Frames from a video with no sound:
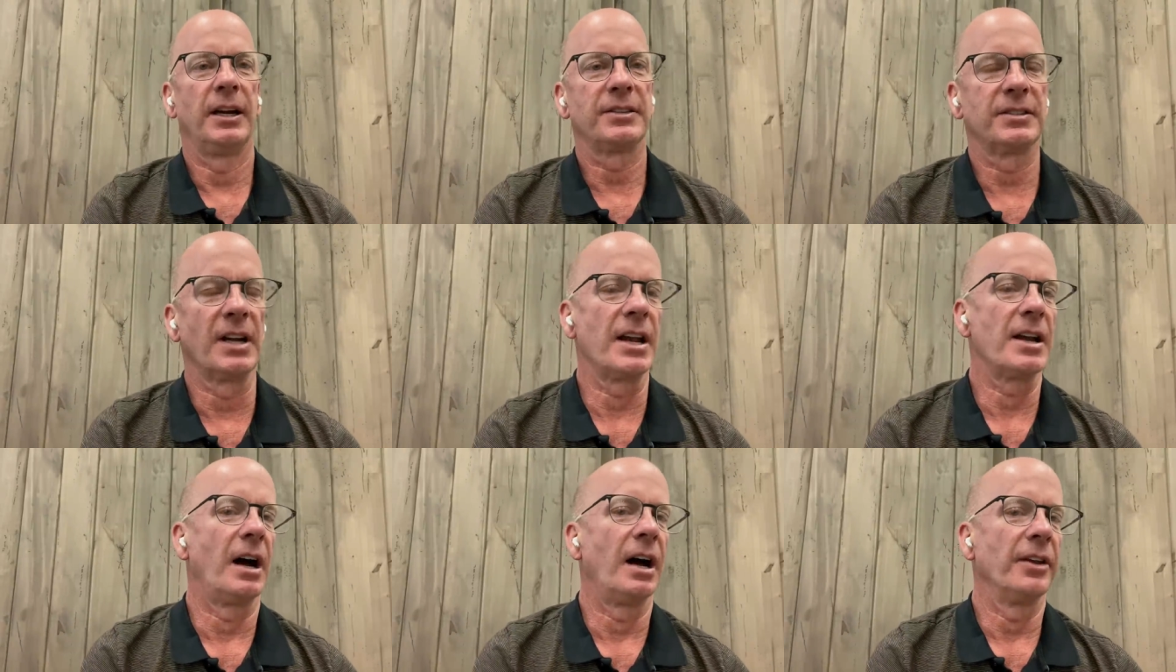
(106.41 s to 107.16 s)
it's not
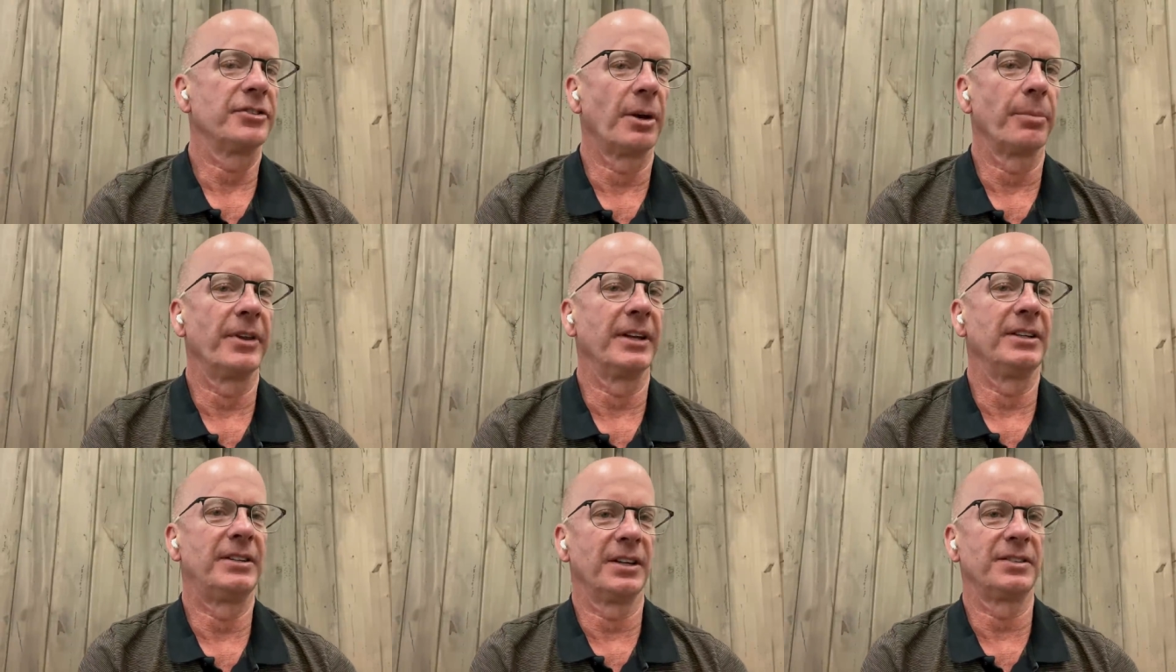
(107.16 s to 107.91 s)

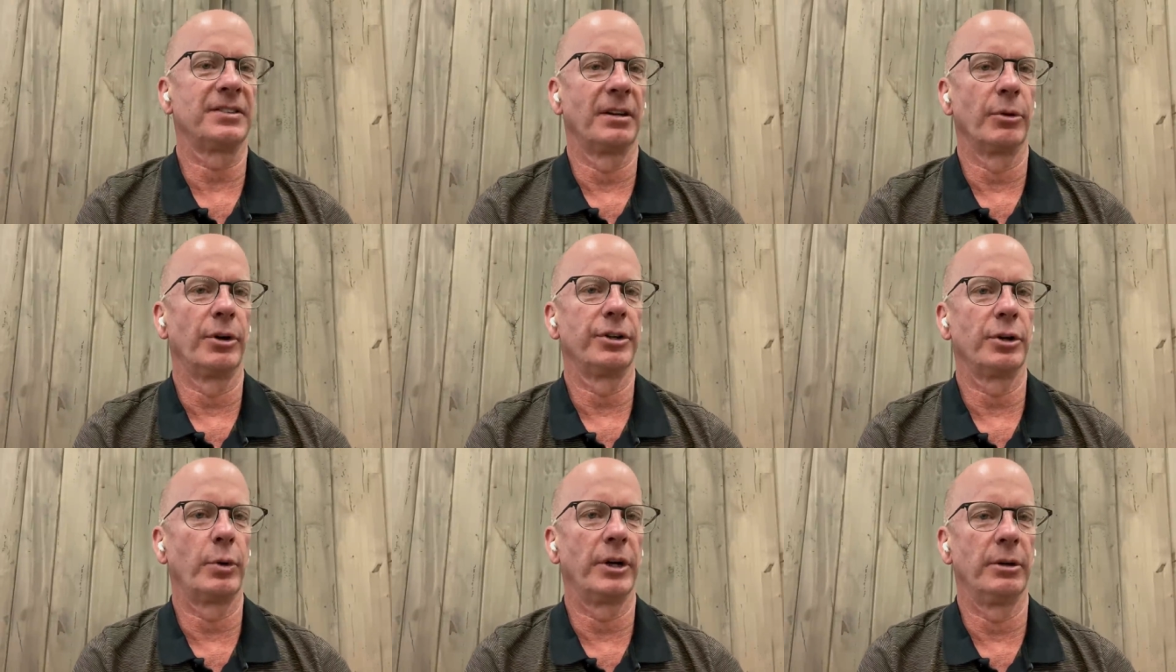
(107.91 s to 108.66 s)
something dissimilar
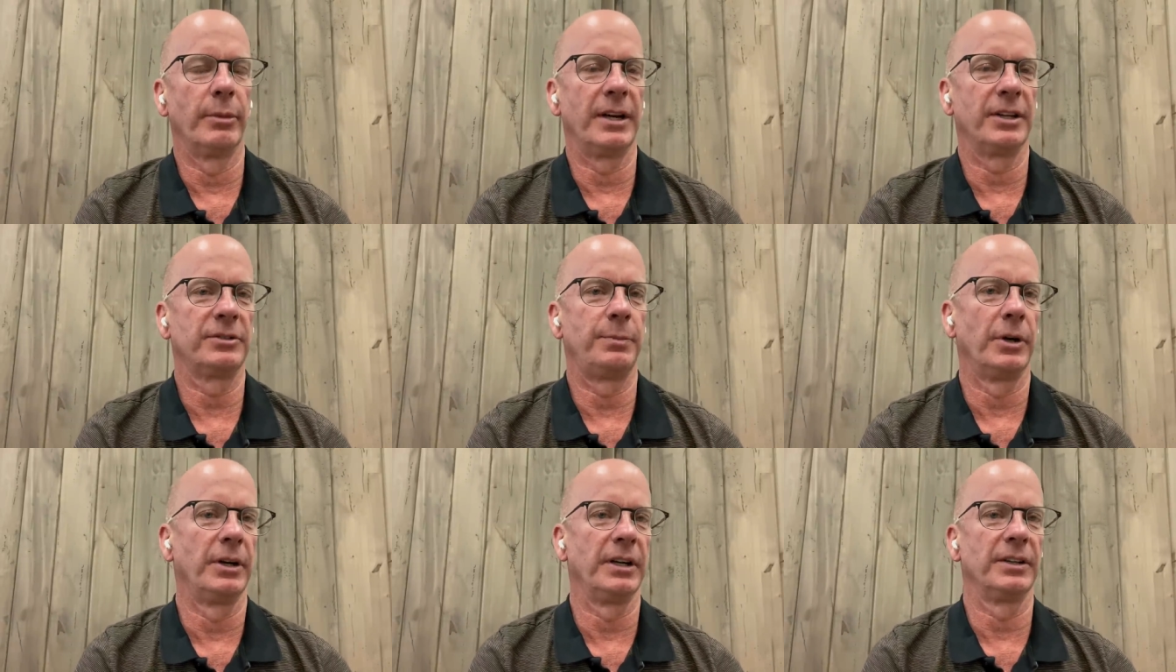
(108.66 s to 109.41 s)
to what you might
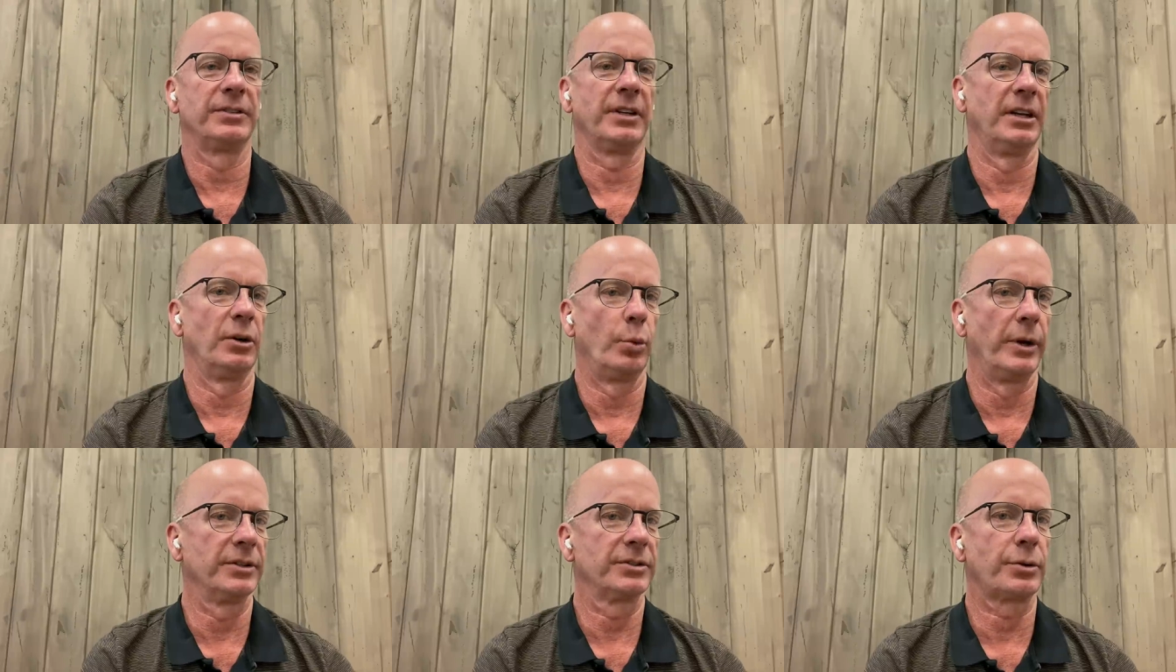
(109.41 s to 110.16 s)
experience in a
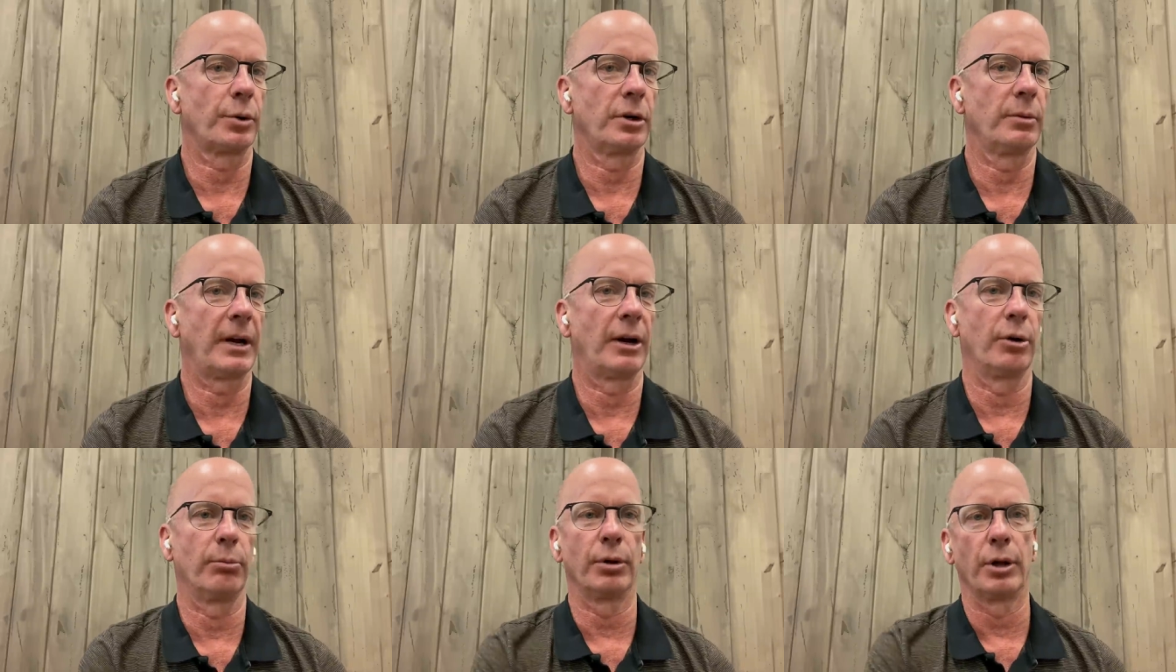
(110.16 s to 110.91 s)
windstorm how
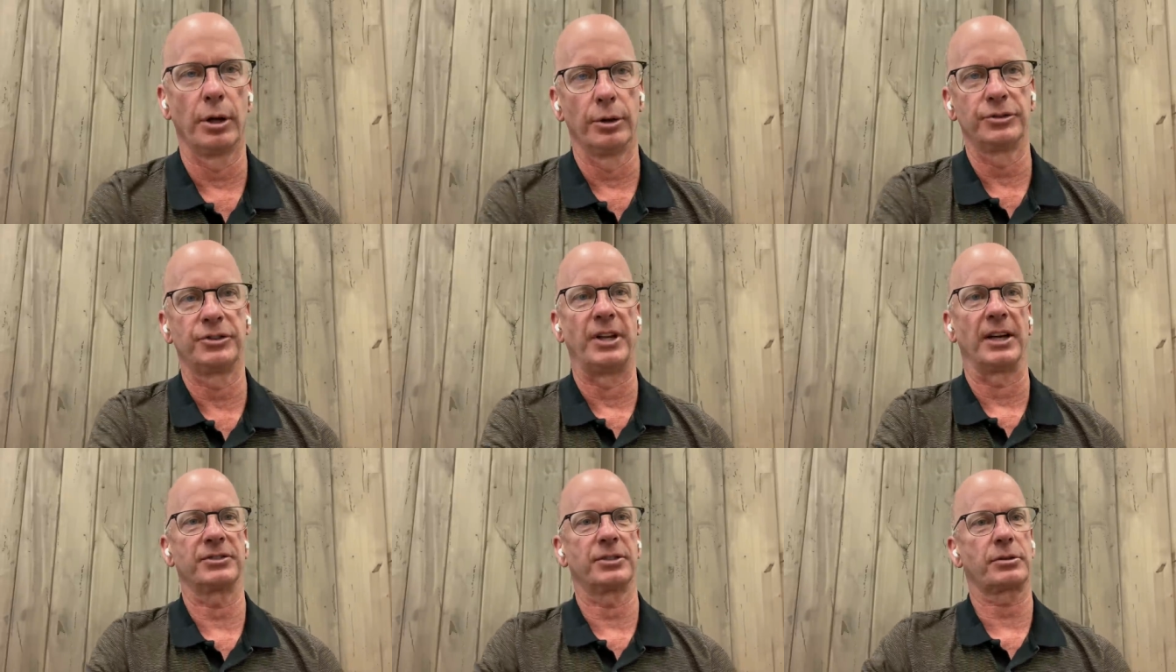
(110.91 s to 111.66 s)
it blows
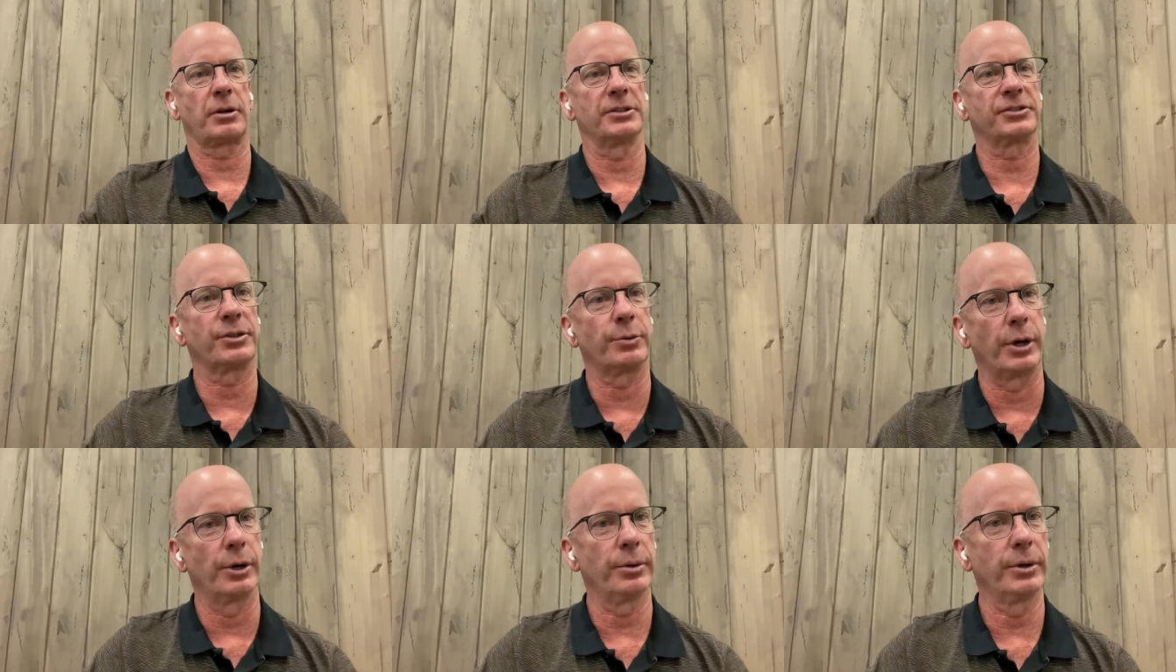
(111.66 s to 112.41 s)
dust across the
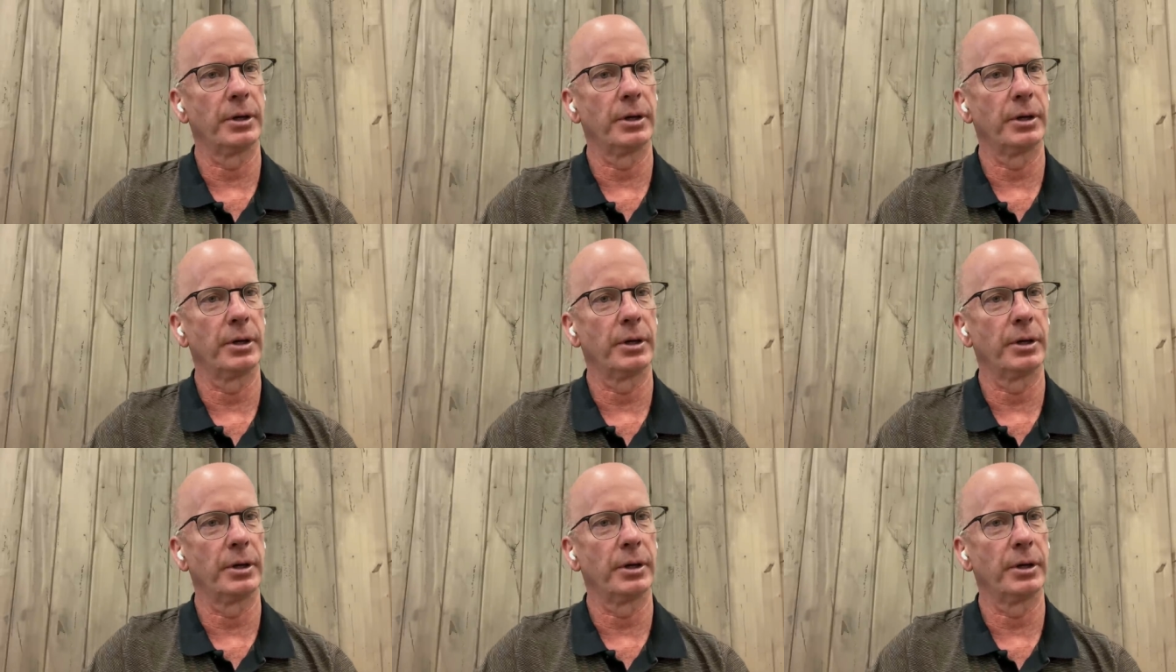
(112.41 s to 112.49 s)
road